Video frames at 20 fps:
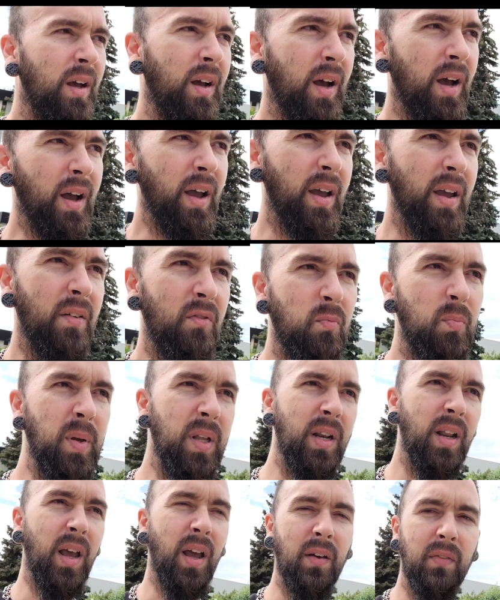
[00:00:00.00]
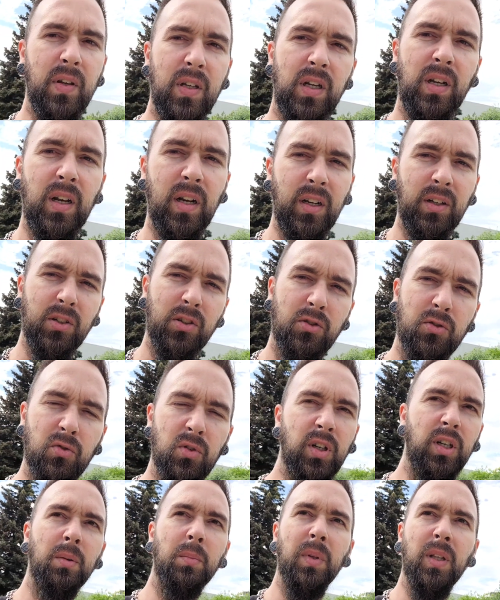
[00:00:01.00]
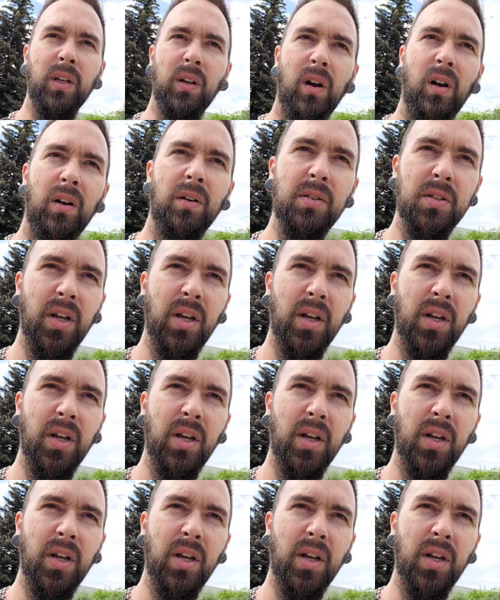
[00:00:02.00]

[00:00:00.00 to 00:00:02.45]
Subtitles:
I've been having an extremely hard